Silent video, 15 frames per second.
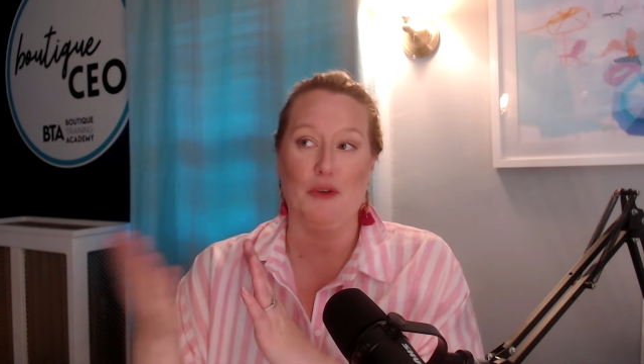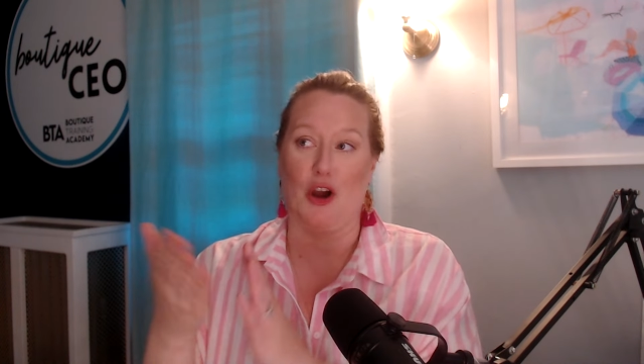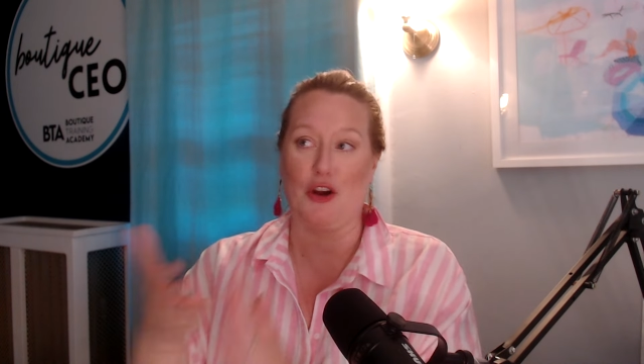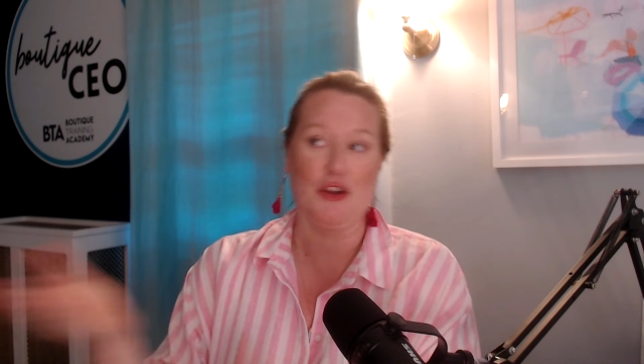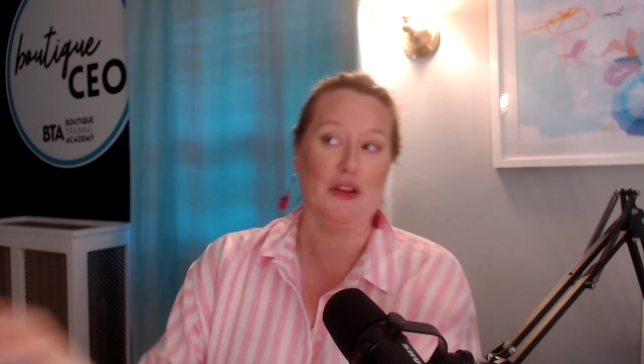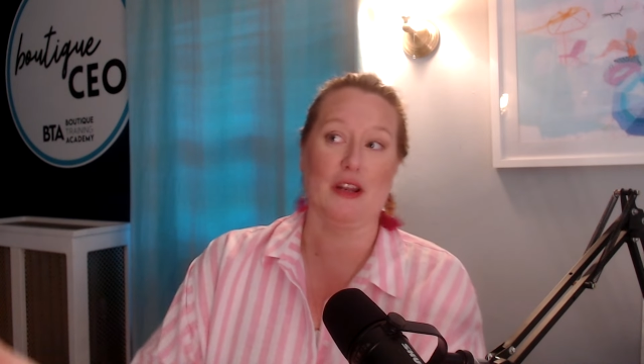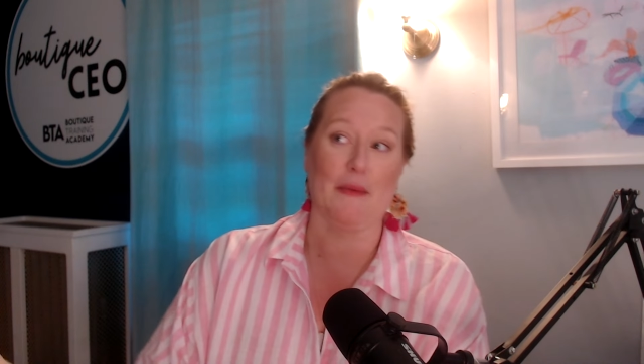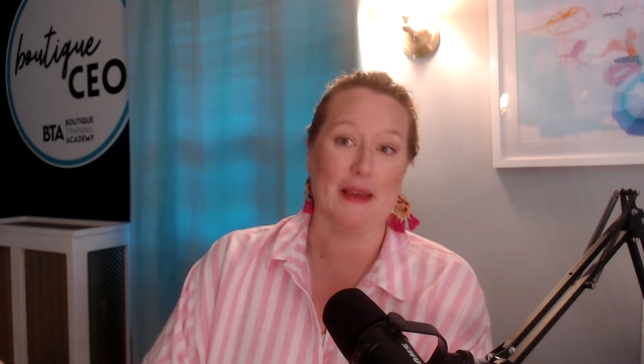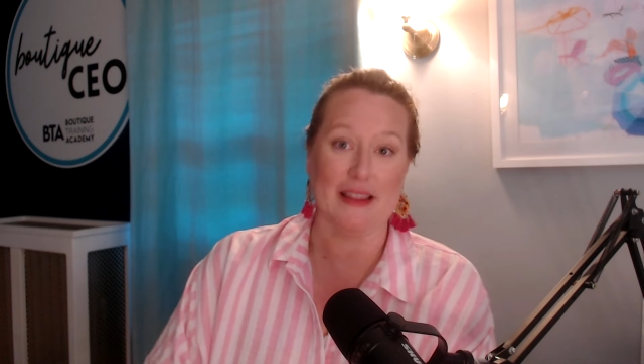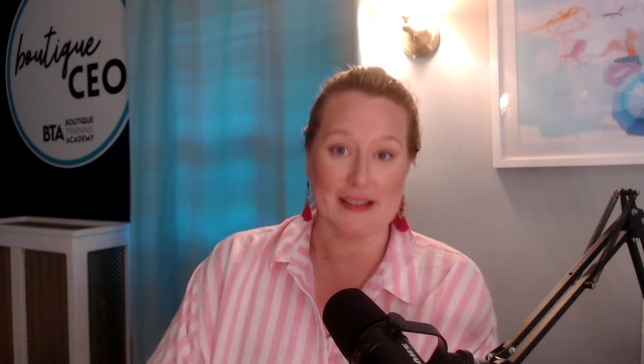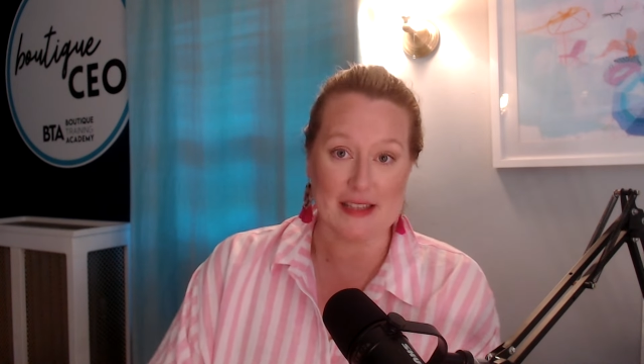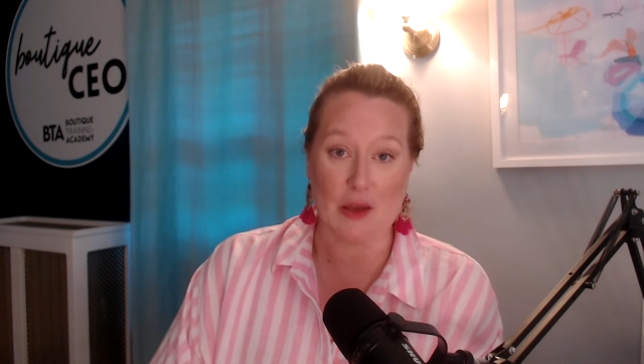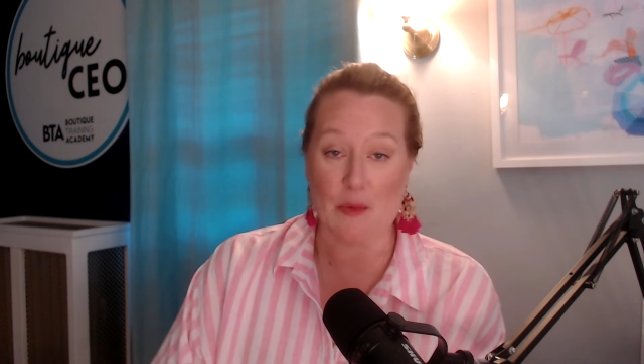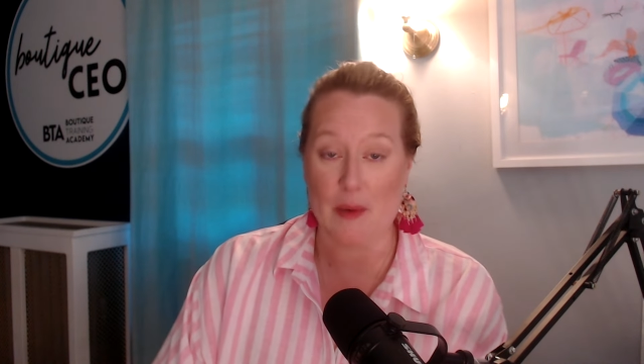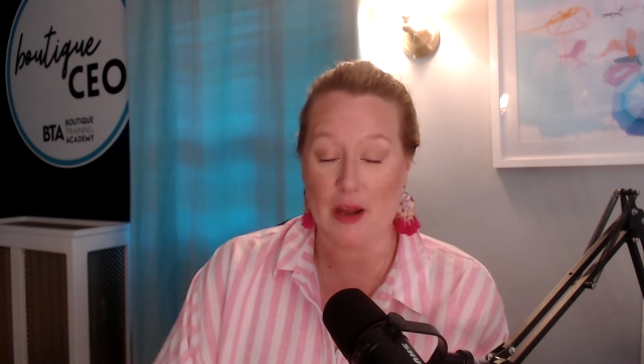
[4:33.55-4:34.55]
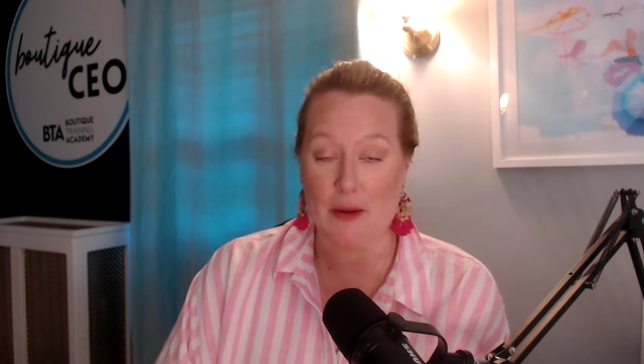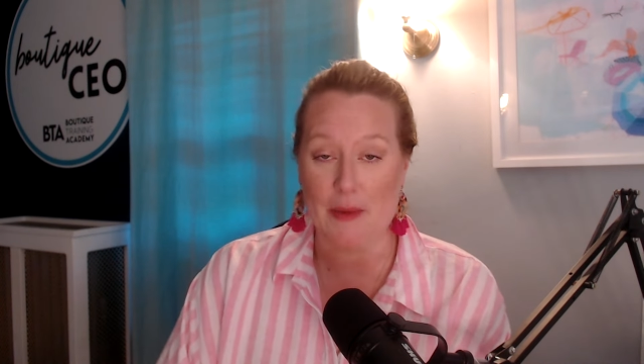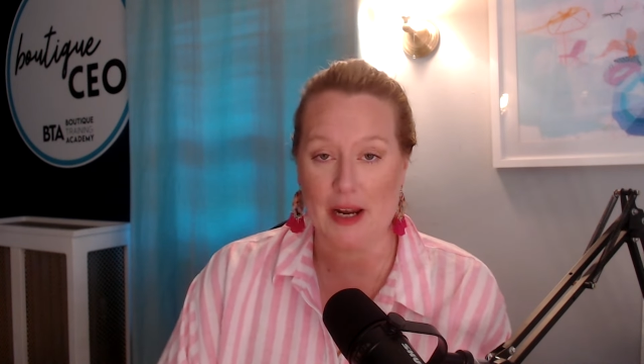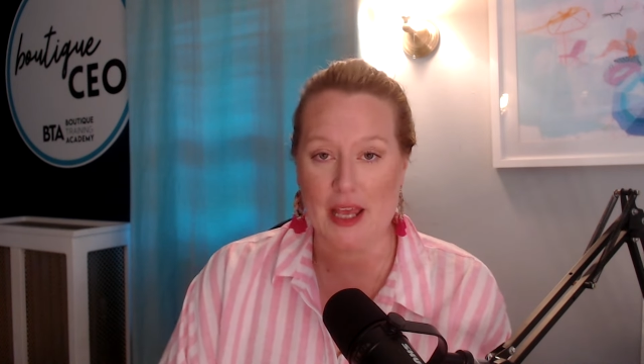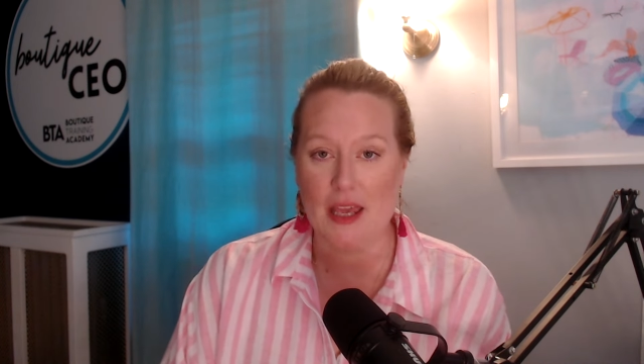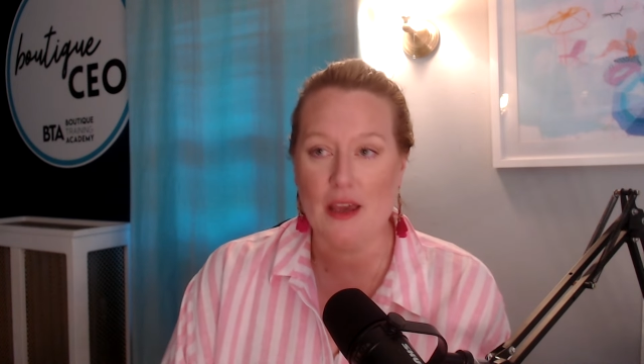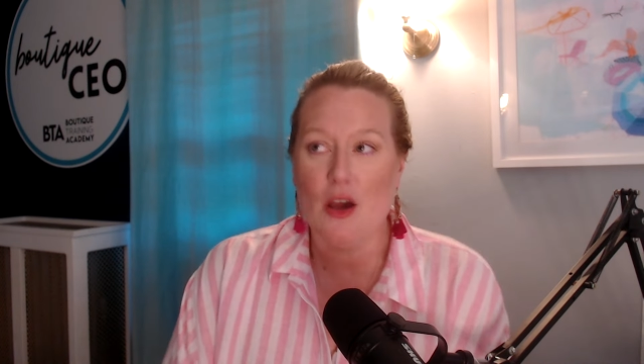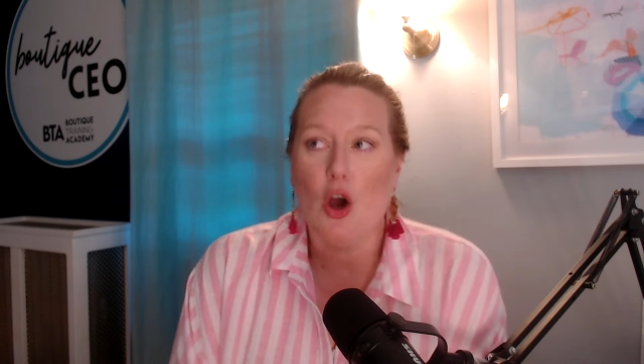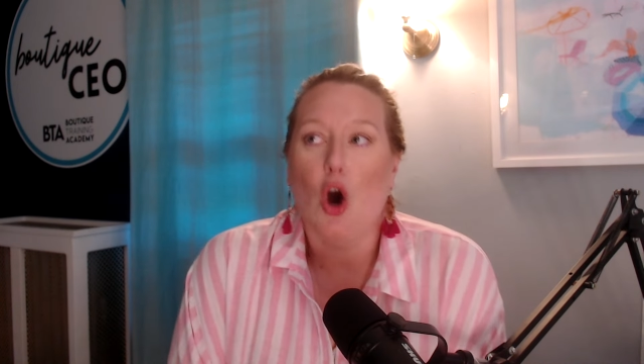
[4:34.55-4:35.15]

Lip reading: are you going to make the same amount of money?